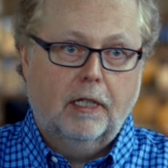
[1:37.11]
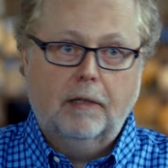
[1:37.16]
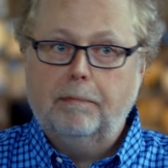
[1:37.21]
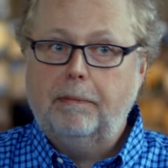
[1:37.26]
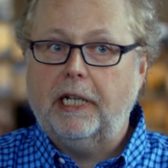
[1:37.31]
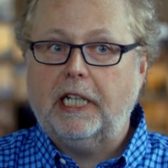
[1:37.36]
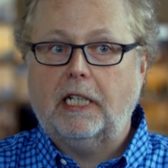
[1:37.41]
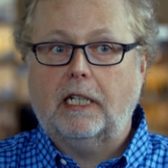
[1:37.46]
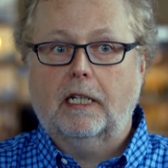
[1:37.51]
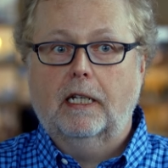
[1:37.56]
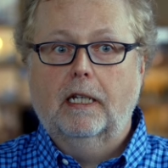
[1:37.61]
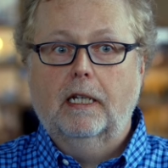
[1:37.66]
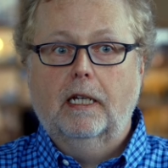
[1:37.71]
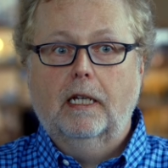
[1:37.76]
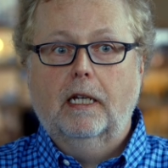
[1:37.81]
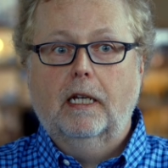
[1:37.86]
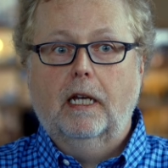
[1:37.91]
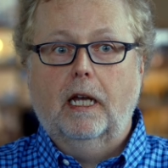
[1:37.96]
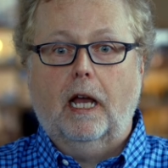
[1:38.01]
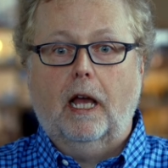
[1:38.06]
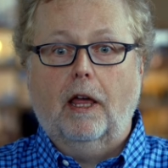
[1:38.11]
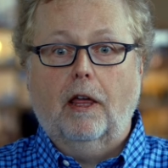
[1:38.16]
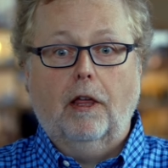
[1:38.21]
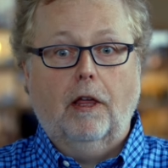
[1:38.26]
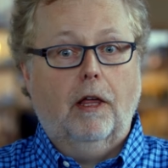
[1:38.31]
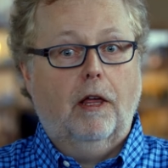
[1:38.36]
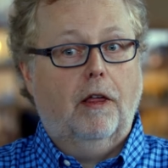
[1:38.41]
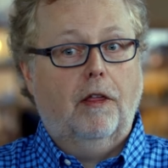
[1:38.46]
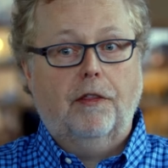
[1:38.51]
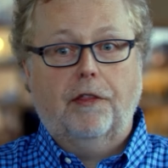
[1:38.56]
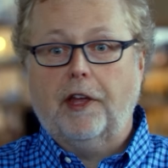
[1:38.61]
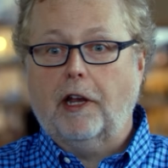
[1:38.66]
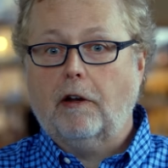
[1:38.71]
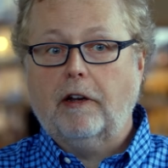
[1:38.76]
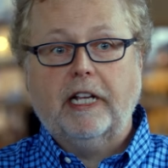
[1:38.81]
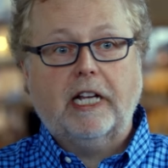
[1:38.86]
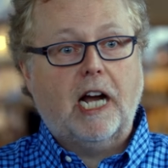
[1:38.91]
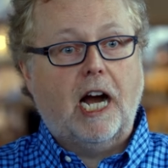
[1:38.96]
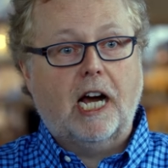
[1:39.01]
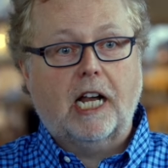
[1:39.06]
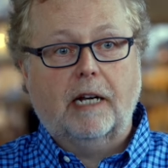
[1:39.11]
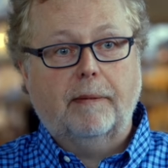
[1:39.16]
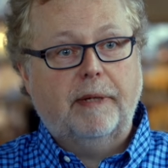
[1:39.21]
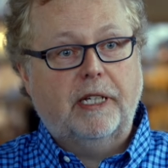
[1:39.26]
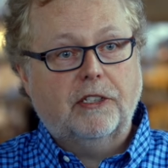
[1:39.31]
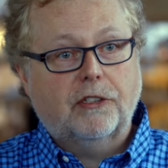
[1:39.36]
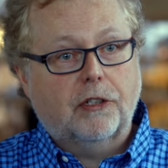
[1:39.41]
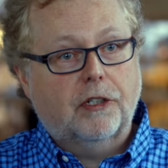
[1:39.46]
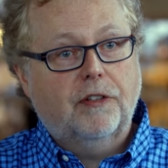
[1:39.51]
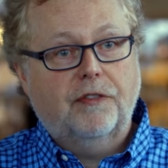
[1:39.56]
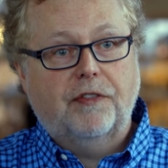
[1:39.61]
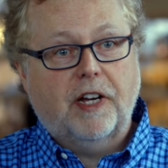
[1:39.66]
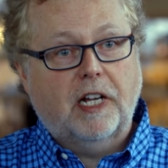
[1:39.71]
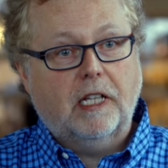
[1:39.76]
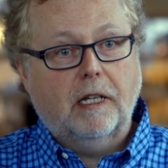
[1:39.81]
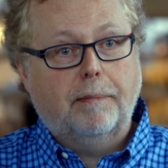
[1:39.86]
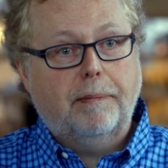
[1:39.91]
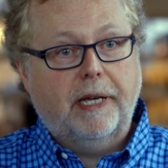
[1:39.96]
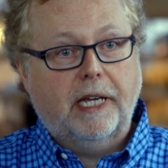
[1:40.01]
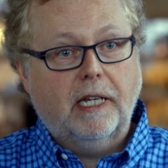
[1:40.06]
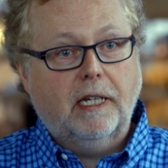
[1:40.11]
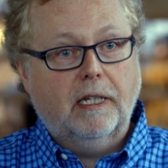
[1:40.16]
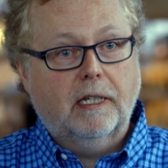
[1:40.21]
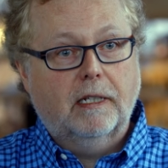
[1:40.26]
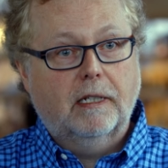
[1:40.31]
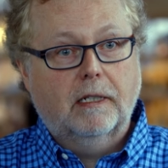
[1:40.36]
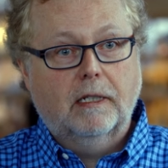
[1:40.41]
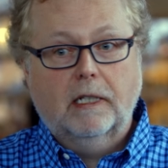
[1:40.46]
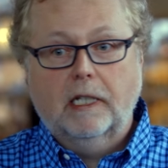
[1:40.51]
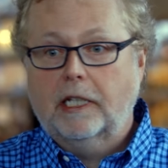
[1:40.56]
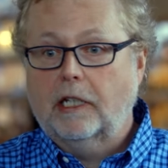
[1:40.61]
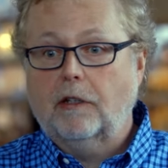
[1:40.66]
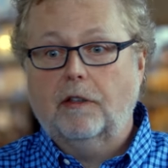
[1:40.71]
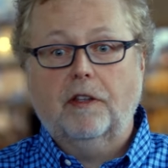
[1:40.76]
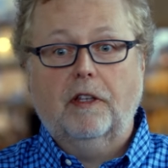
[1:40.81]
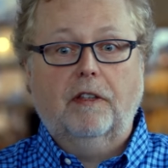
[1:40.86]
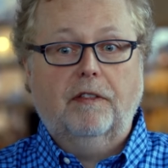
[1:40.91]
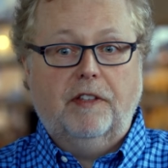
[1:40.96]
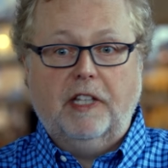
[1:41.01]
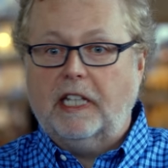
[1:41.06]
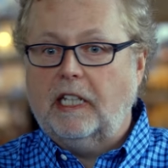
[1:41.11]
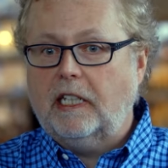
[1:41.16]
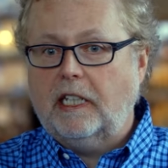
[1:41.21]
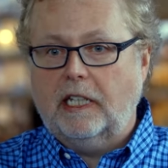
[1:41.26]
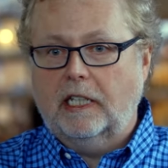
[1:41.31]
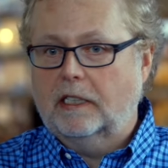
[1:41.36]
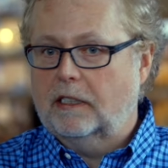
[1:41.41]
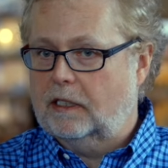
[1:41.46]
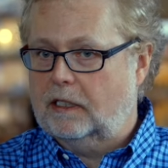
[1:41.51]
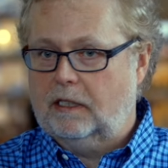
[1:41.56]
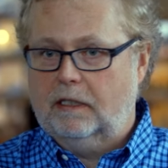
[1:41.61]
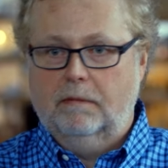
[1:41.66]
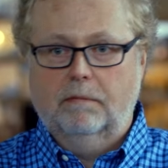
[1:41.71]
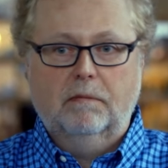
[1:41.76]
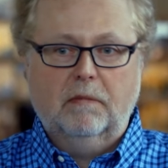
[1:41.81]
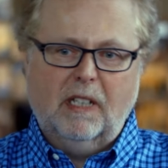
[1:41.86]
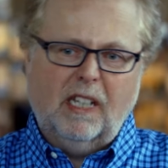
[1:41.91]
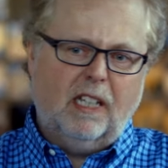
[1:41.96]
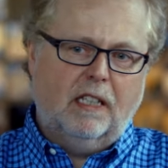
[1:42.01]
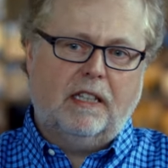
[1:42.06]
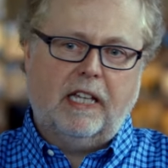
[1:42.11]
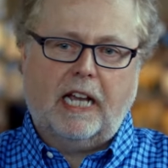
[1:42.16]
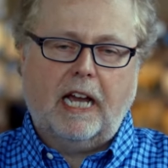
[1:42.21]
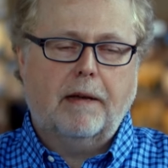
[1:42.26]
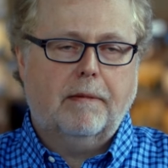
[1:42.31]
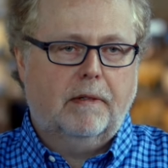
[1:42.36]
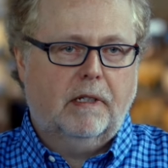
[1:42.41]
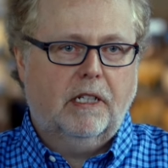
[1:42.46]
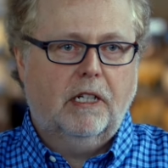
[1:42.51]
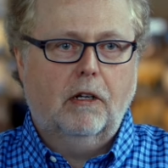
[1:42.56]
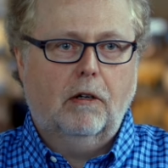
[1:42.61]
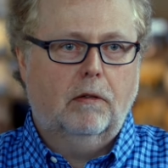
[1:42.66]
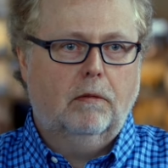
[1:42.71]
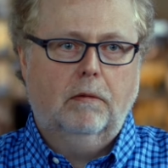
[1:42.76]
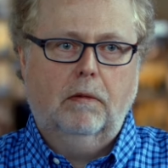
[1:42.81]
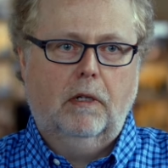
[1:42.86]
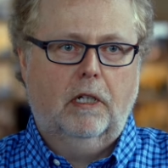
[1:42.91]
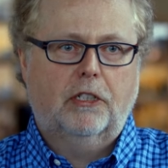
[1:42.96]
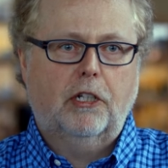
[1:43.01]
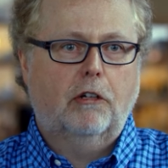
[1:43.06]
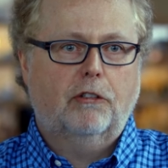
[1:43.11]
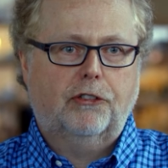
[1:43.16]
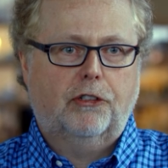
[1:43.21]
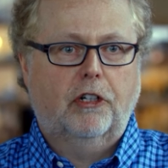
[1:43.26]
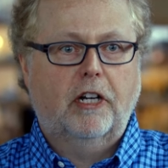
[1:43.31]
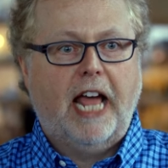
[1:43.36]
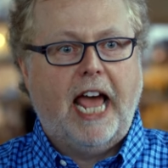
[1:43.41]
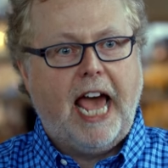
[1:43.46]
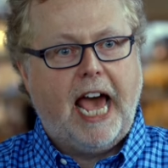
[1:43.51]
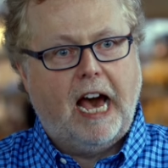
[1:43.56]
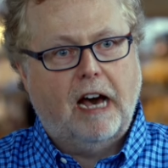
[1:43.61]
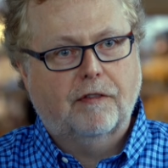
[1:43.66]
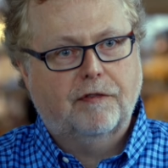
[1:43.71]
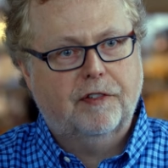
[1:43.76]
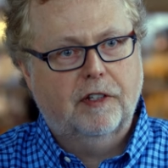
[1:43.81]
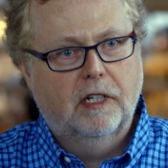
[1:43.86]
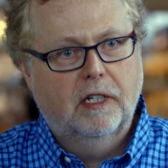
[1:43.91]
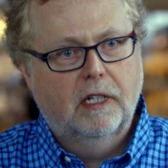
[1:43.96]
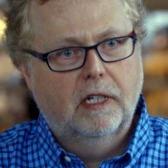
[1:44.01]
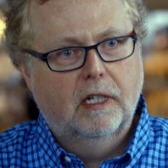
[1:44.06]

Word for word: But their economies are developing. You know, the Indians, well, they got, you know, a toaster and a half.